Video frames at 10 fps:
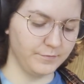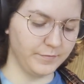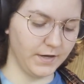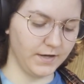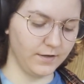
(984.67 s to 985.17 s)

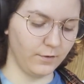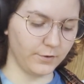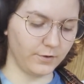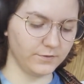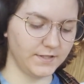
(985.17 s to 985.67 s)
but
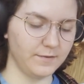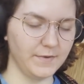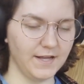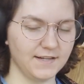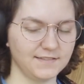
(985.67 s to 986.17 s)
Oronte
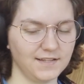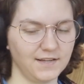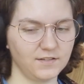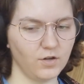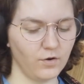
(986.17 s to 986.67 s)
Man is
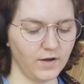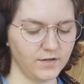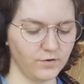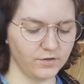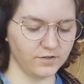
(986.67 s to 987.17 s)
like, no, I
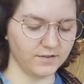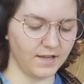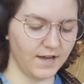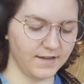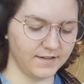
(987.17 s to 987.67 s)
know you're
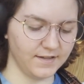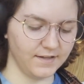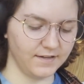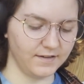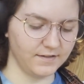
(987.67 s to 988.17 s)

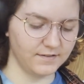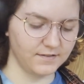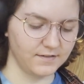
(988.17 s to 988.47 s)
lying.